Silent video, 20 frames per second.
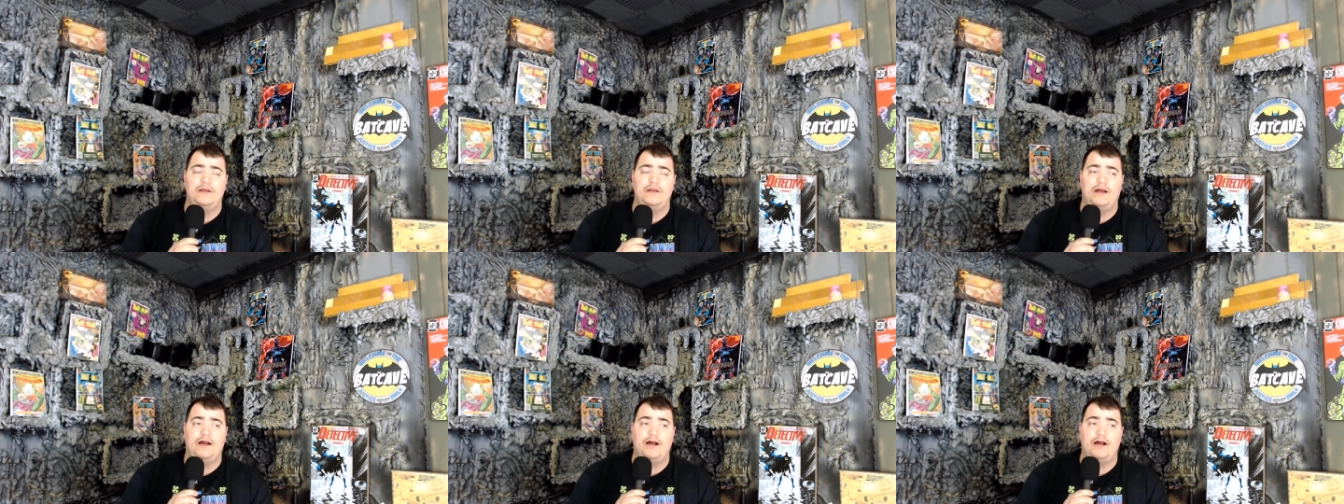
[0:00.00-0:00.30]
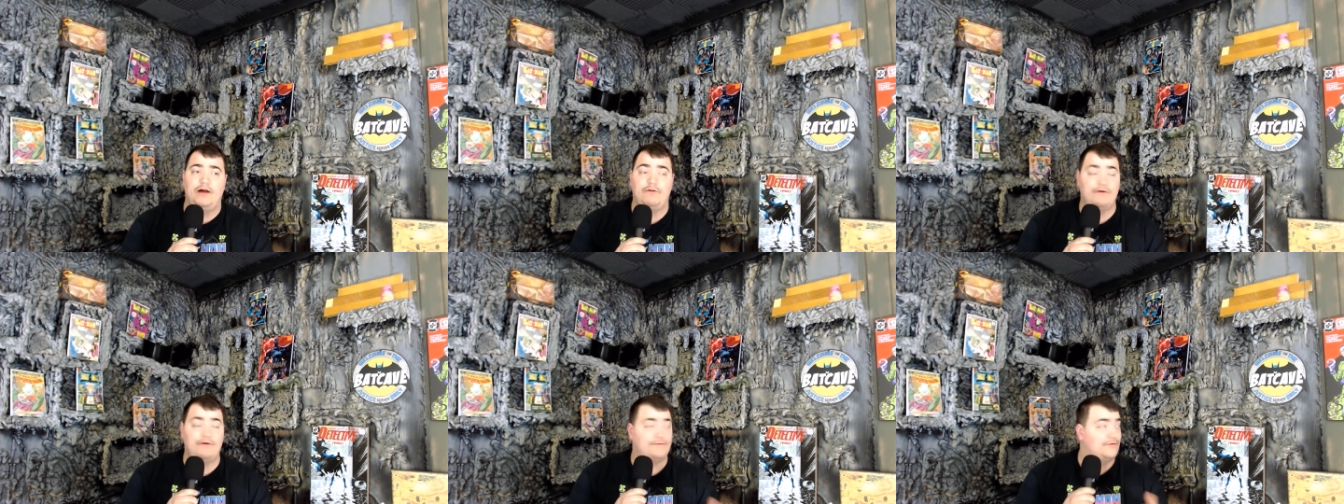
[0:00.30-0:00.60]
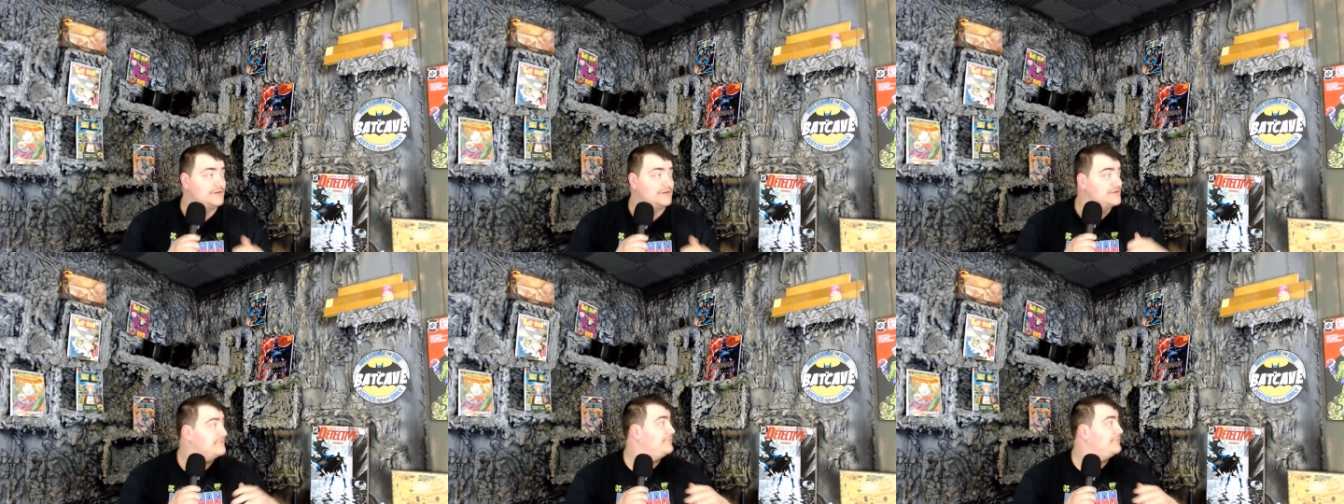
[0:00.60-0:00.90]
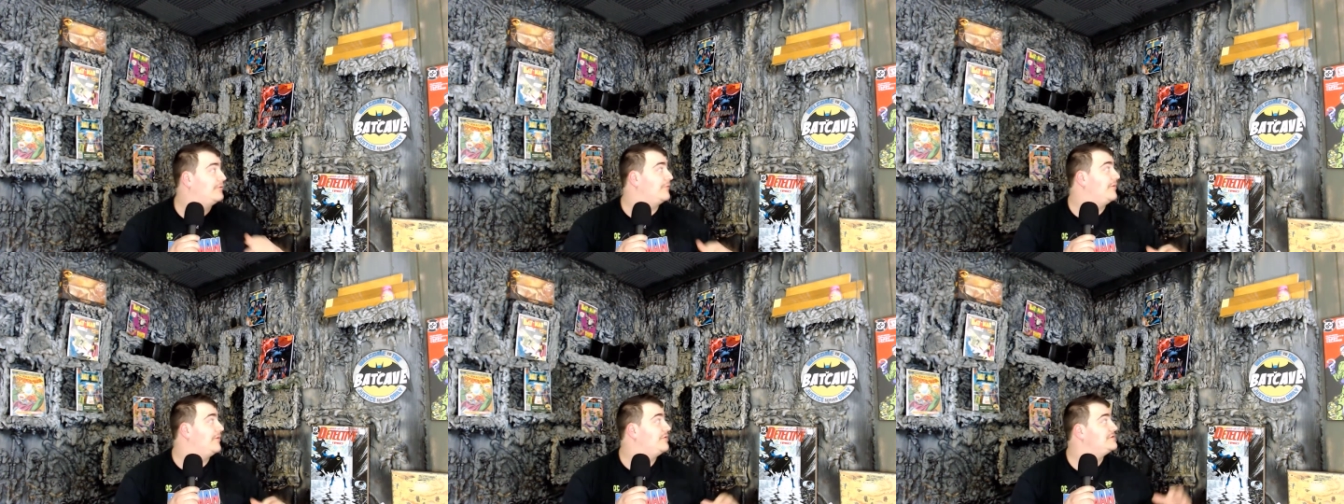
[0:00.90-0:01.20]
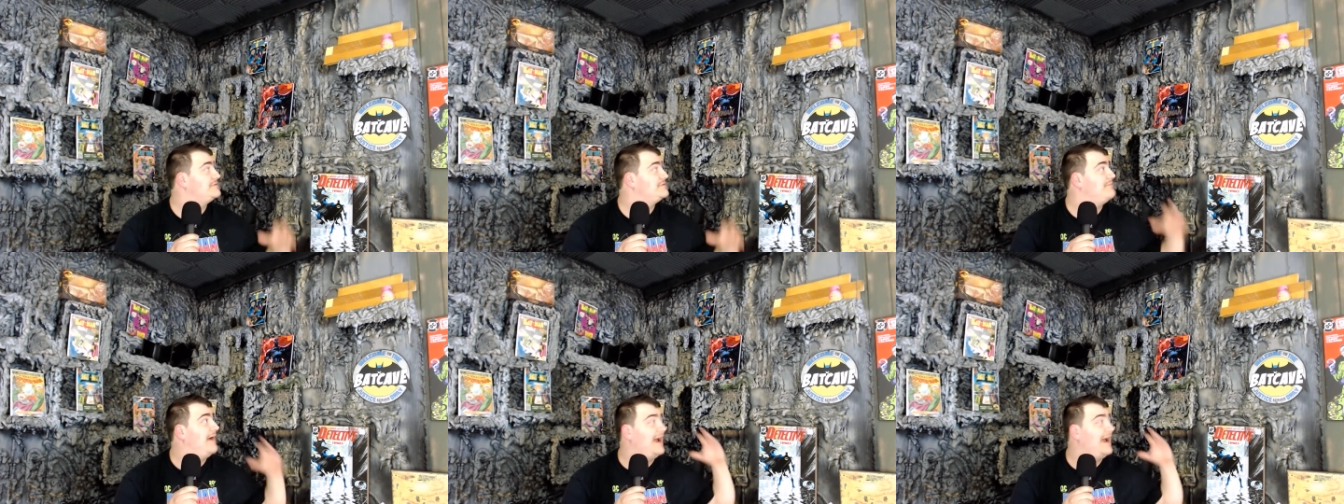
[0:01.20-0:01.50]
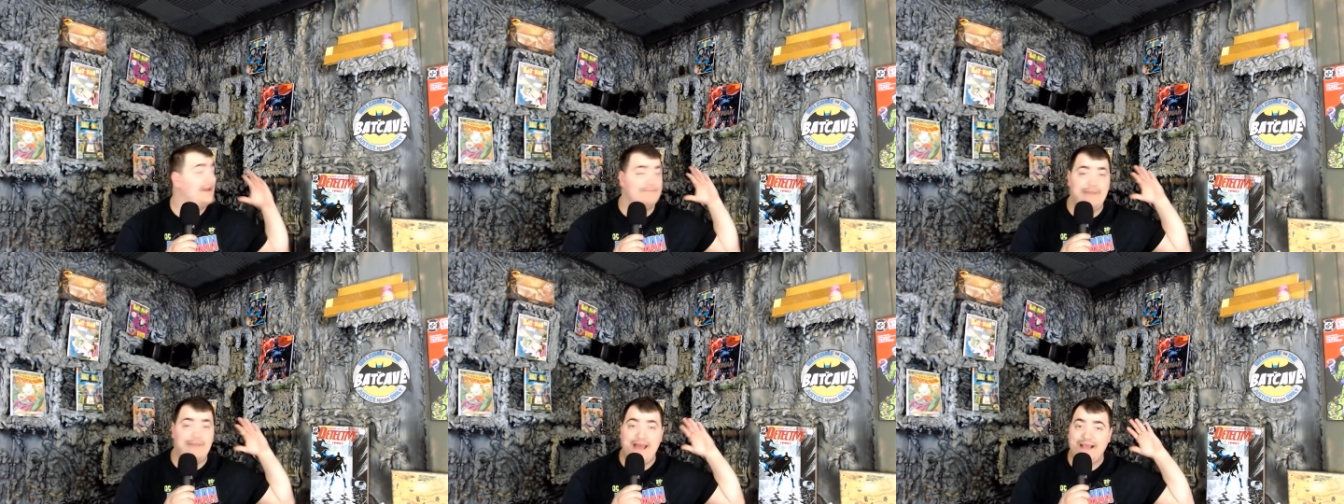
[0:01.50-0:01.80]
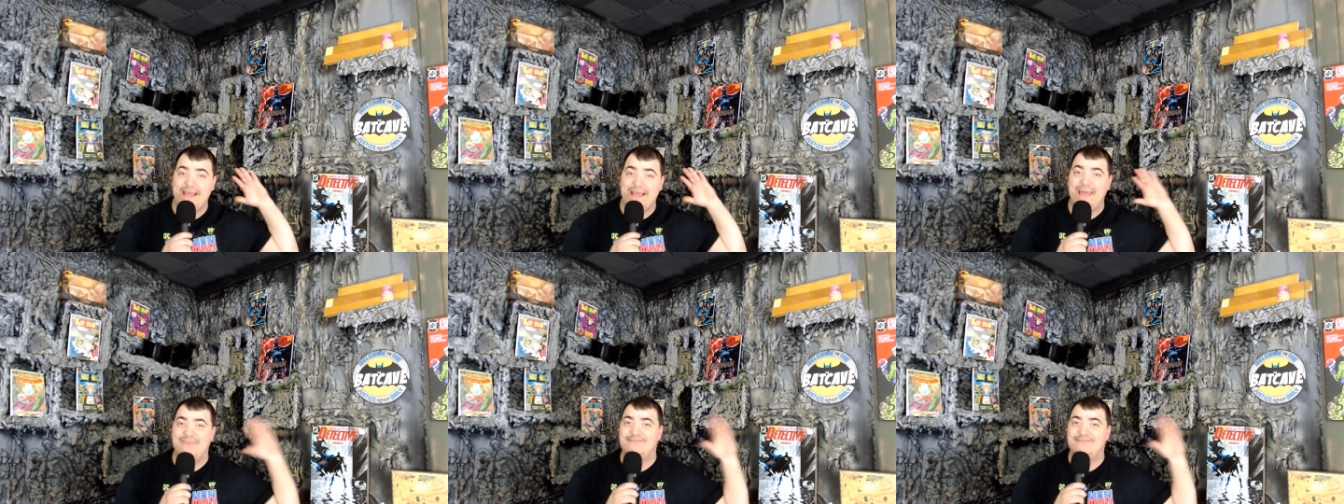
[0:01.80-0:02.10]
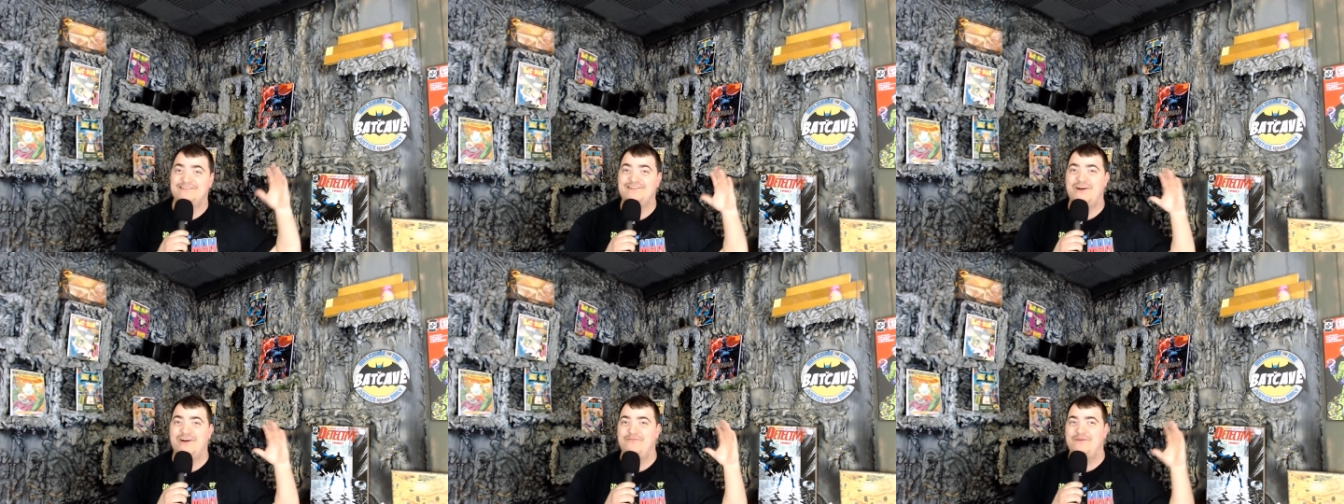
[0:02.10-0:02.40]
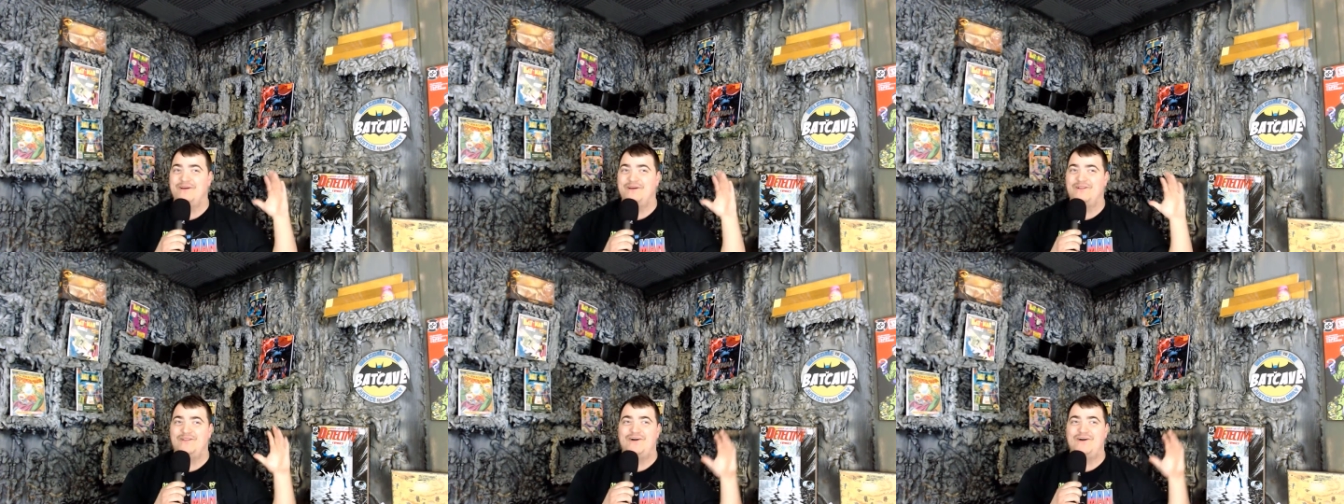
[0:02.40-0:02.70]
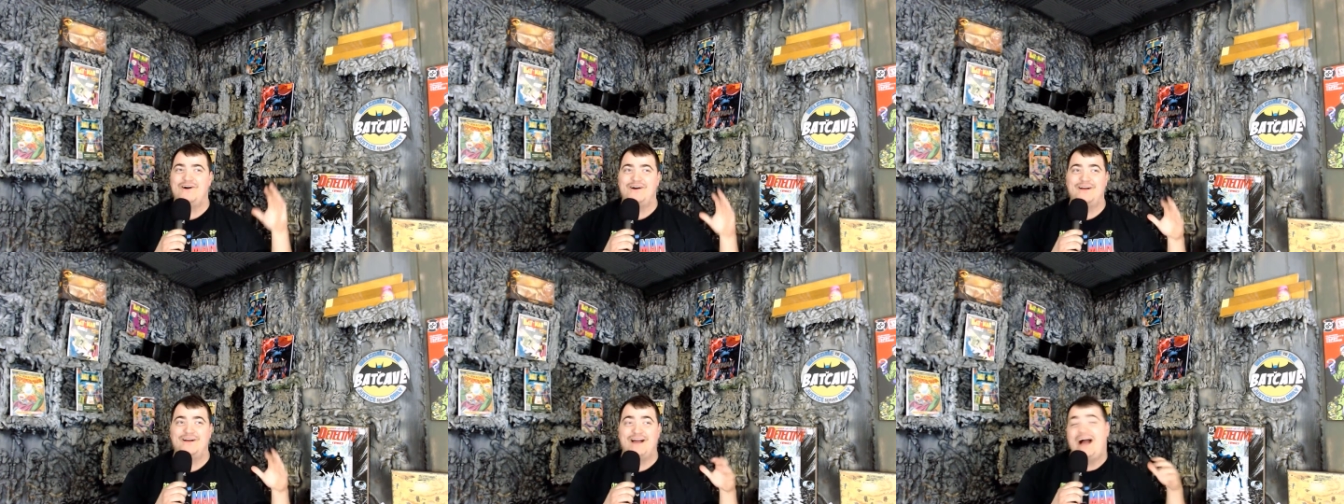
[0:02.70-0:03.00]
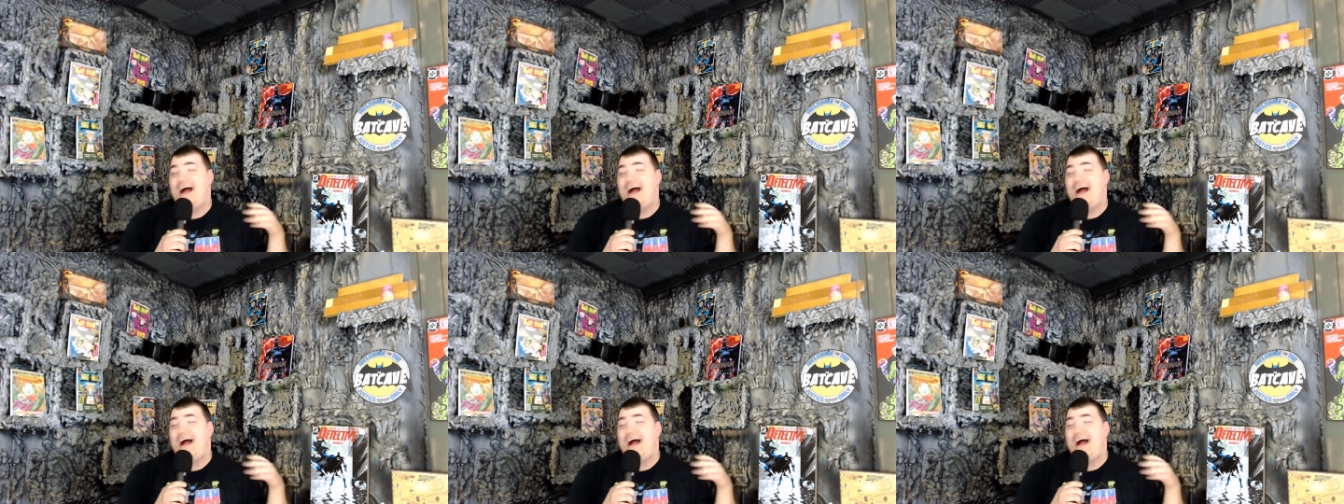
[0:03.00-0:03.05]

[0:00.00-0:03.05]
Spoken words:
Well, first and foremost, my Batcave is coming along.